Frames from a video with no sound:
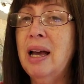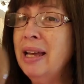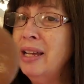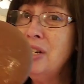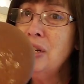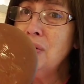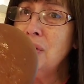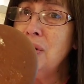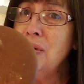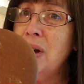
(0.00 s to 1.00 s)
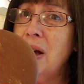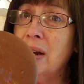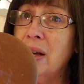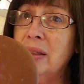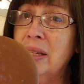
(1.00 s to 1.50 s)
I could use Goo
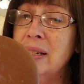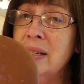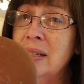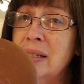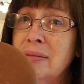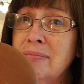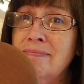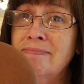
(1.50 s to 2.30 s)
Gone on this,